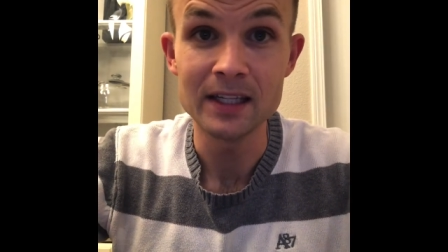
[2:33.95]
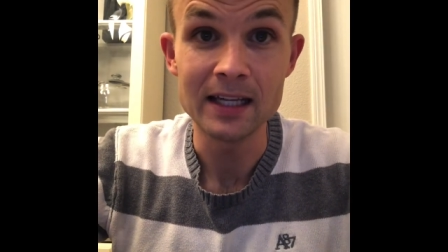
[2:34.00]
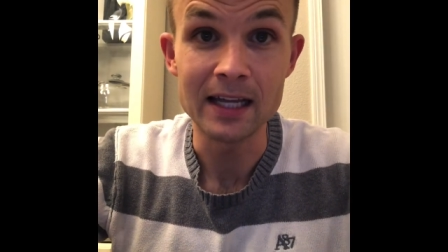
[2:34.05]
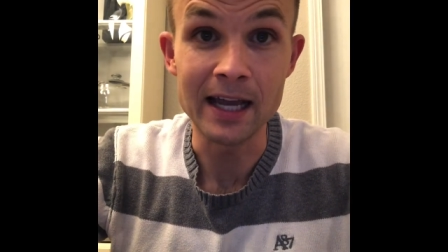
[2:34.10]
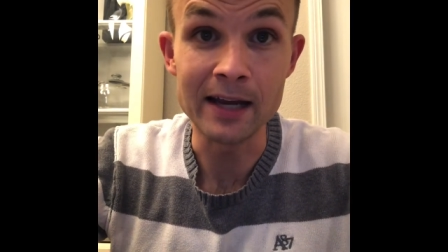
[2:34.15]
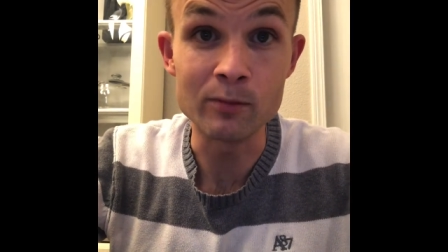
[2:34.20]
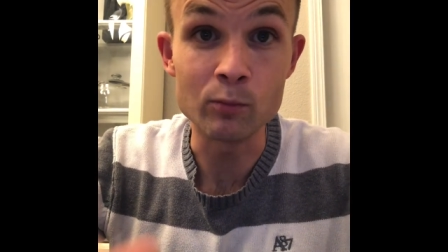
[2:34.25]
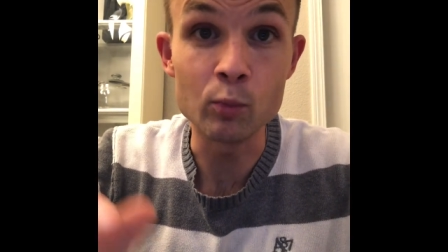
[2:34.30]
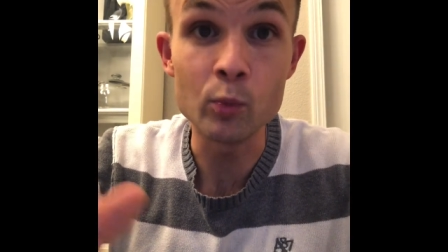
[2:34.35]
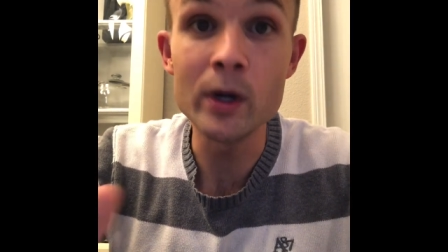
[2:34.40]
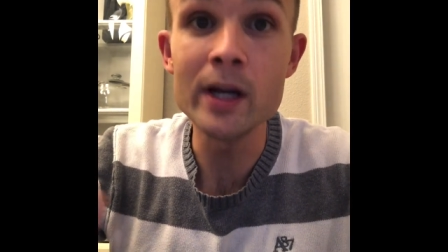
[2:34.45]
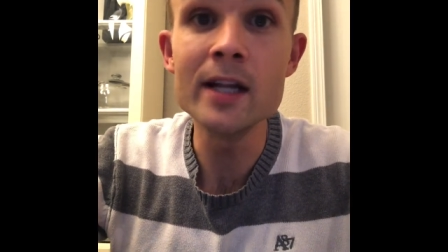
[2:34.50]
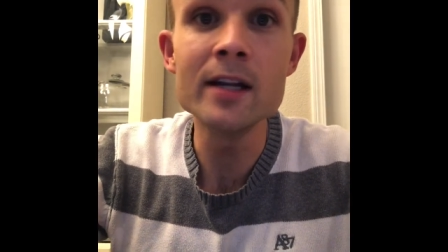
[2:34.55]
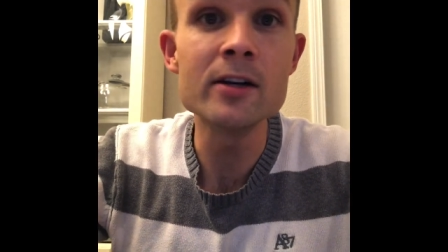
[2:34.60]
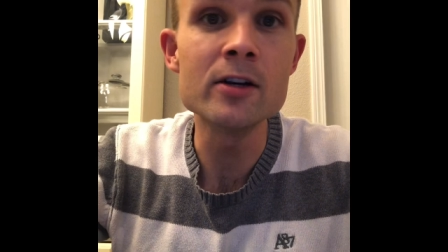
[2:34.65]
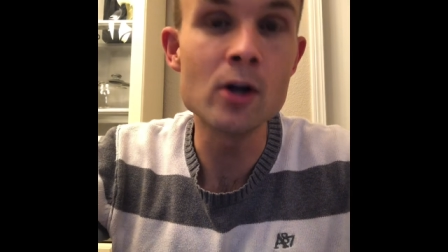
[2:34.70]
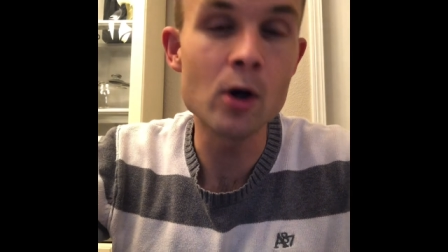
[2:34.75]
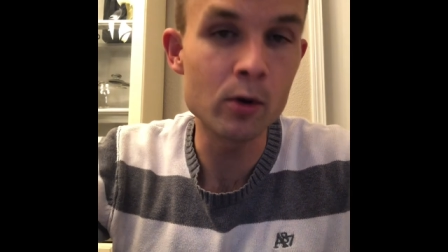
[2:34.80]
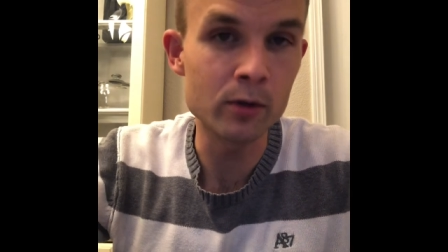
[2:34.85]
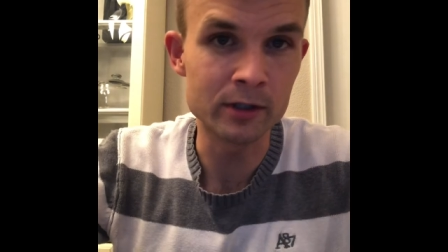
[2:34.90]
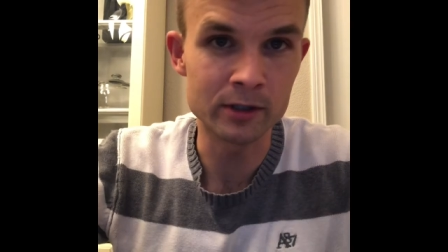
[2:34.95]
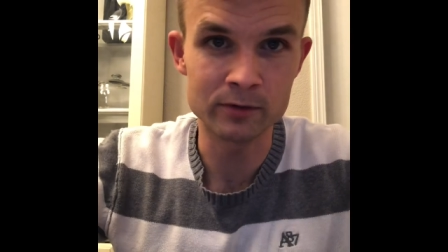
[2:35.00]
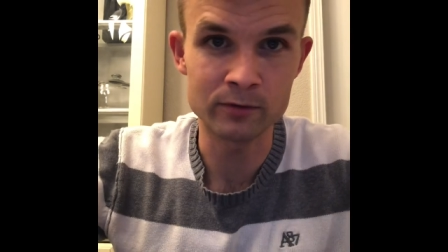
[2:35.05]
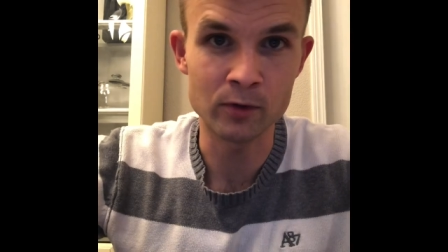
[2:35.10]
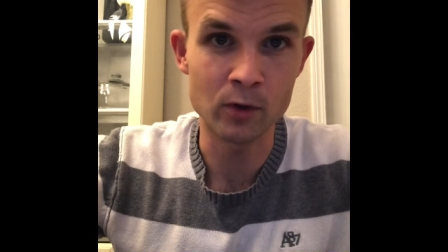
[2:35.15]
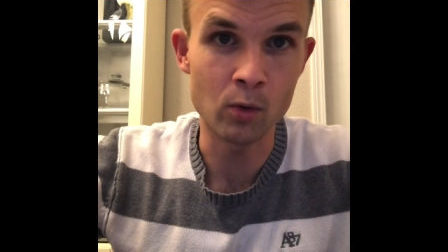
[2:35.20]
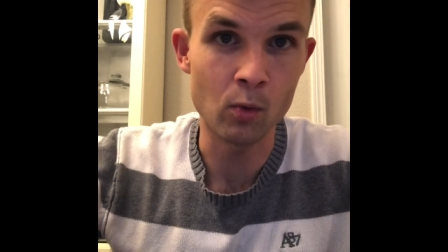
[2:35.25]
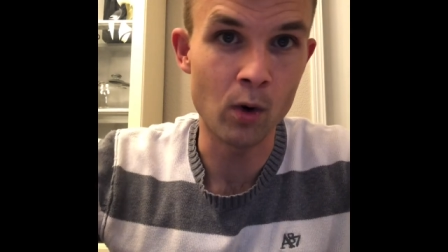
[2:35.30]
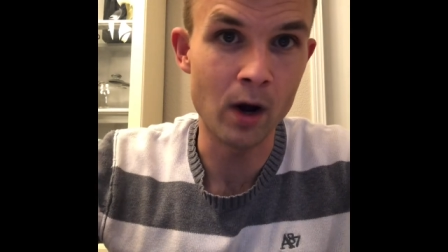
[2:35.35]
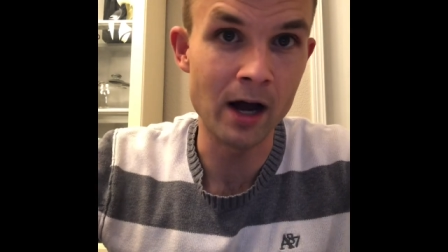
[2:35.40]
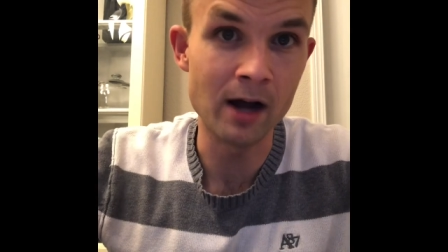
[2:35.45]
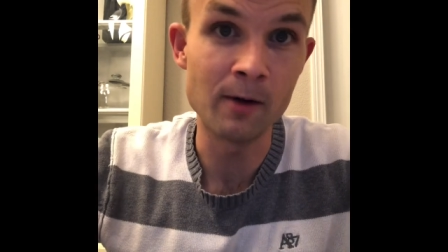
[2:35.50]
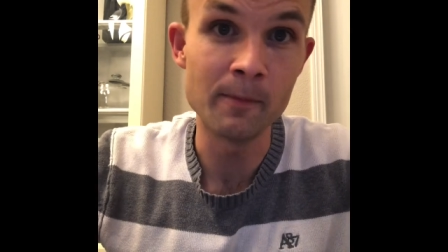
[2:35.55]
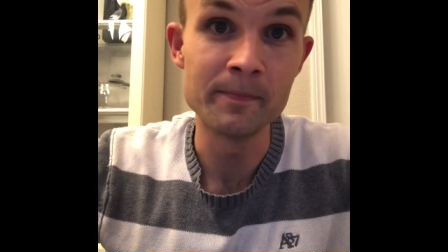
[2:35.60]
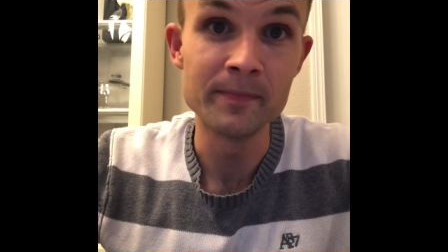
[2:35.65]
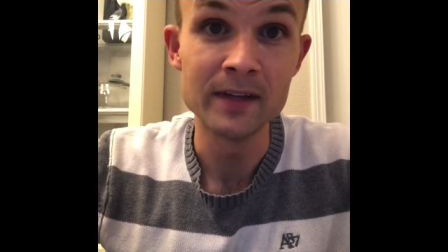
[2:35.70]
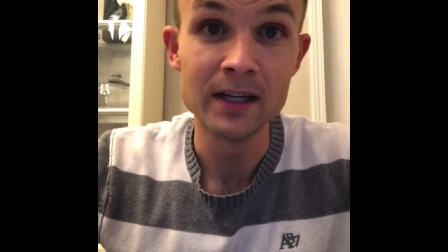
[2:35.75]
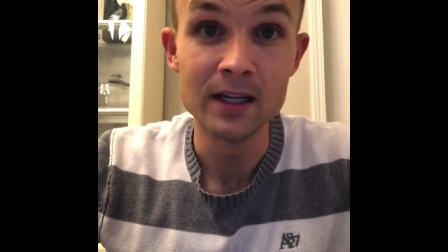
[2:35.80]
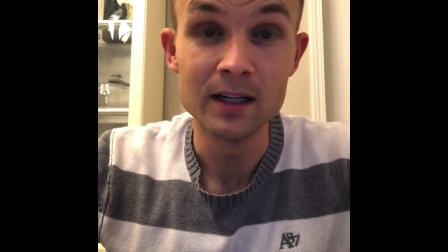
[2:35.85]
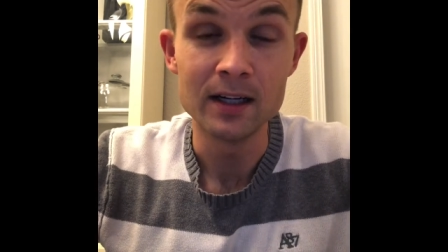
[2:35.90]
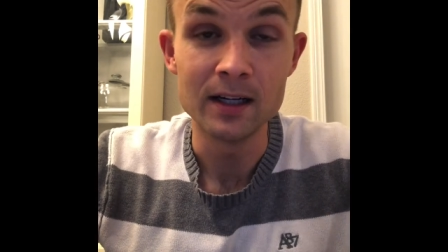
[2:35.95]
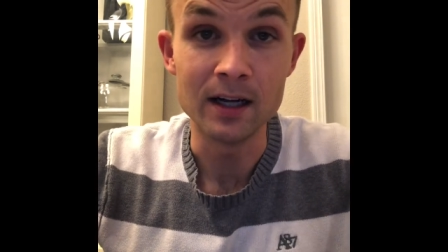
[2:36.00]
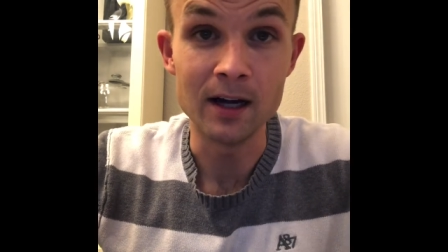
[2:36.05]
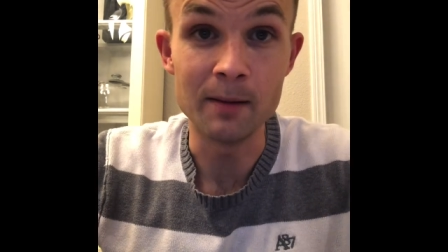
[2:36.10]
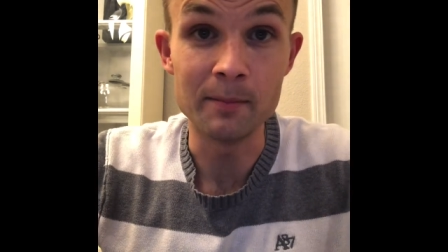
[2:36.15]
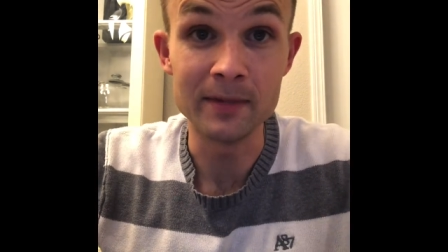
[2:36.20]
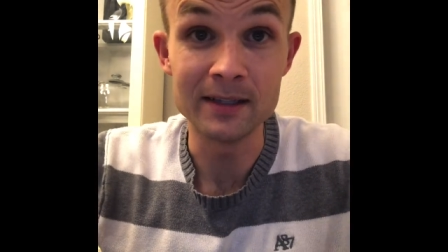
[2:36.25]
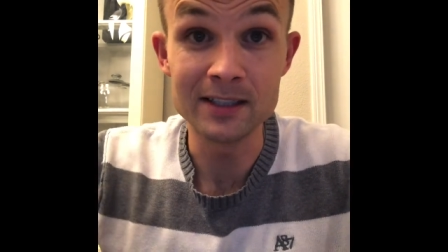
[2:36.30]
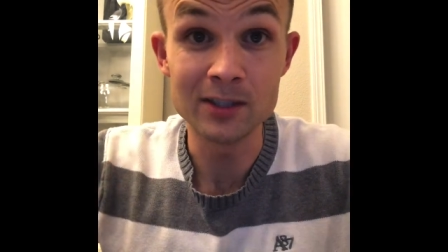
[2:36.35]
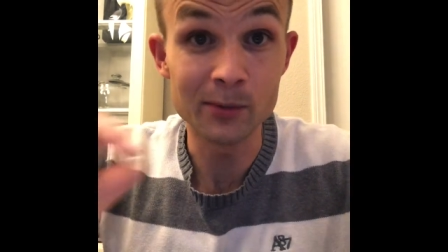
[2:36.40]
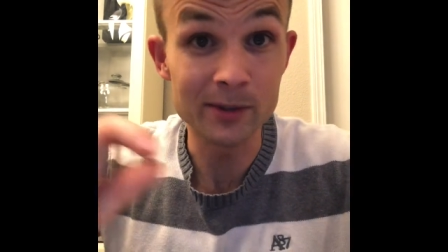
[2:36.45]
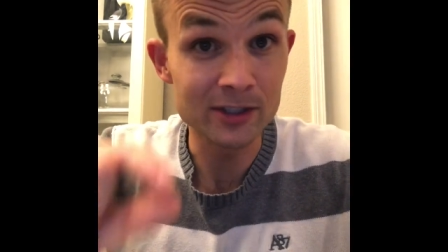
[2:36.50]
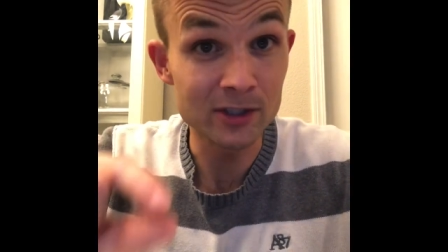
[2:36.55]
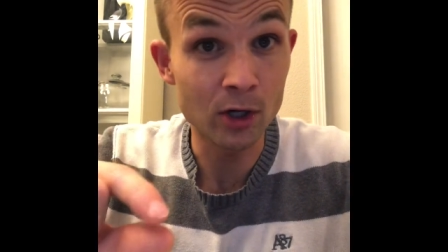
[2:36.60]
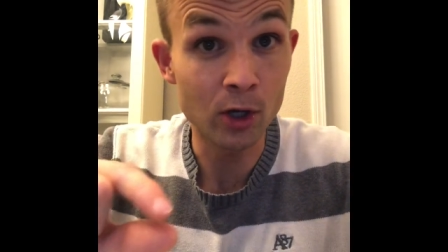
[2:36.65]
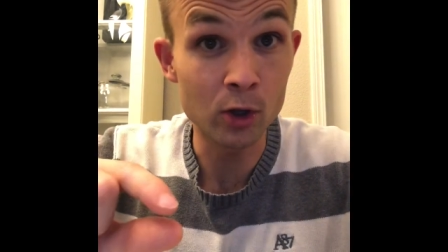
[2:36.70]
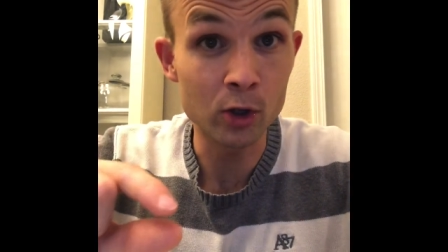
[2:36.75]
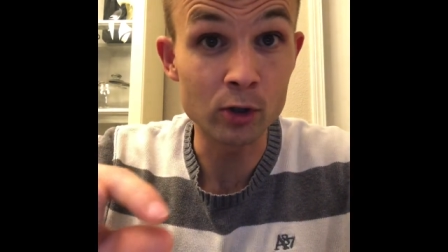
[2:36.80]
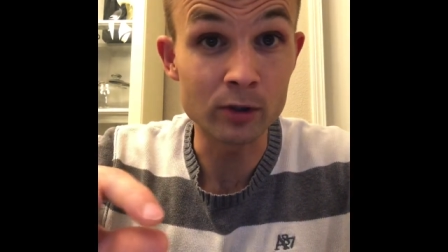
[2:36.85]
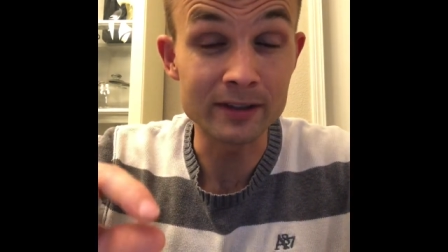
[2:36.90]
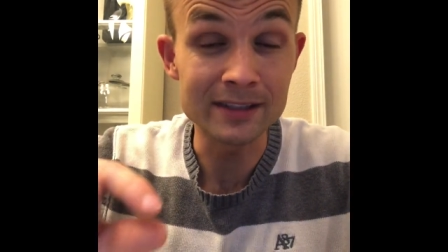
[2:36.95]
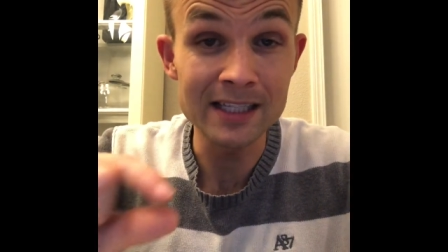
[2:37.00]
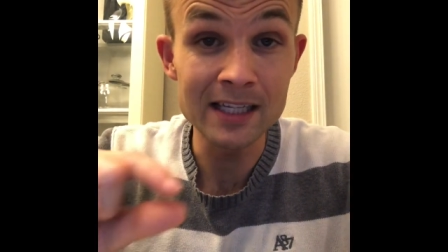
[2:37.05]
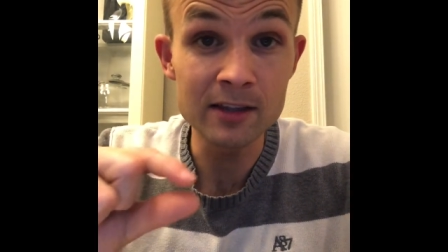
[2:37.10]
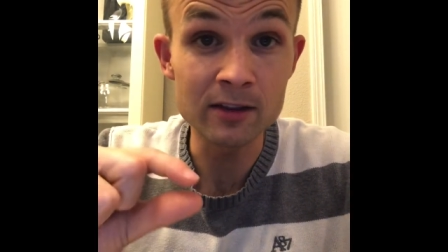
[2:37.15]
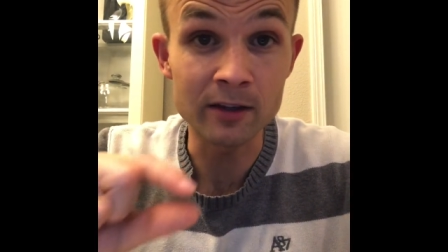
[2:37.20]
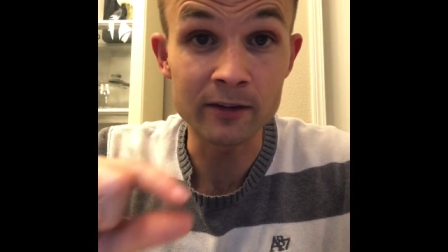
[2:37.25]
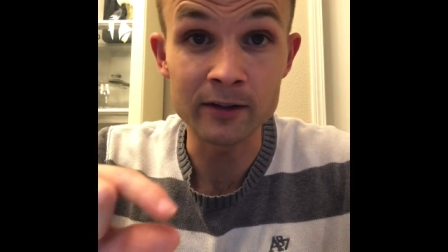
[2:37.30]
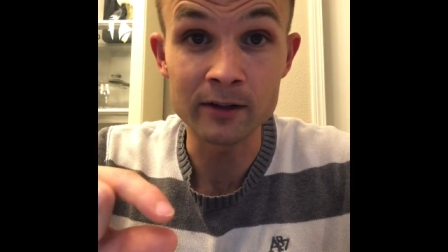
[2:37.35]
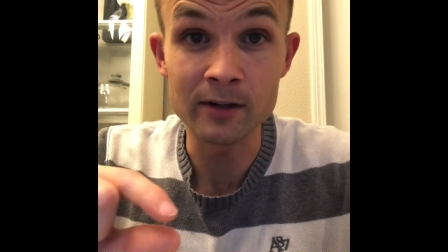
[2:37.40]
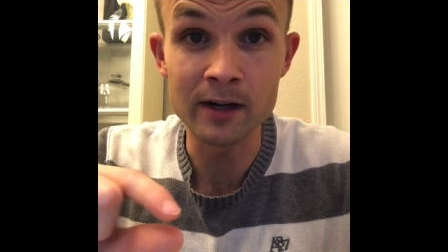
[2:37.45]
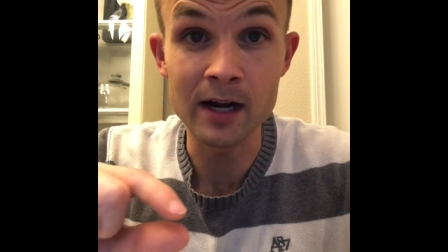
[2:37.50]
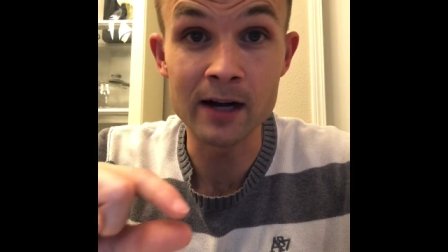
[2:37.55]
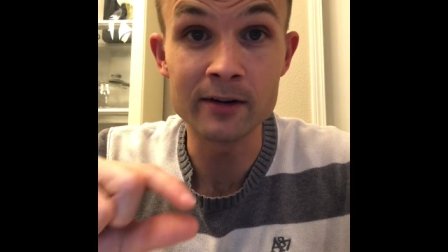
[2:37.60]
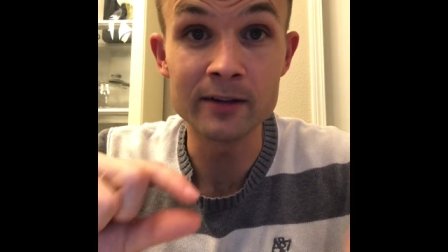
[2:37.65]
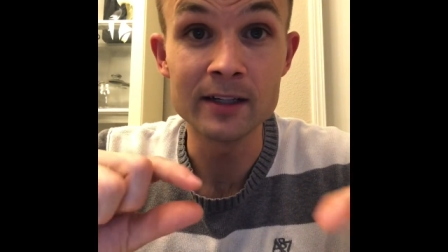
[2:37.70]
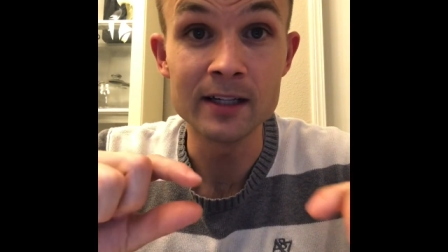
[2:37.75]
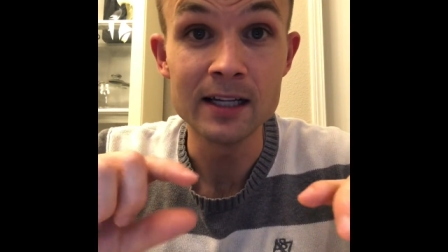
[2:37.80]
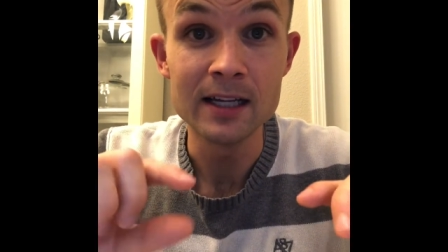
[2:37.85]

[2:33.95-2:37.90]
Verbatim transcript: And we didn't know this for a while um, until we saw little teeth on the ground.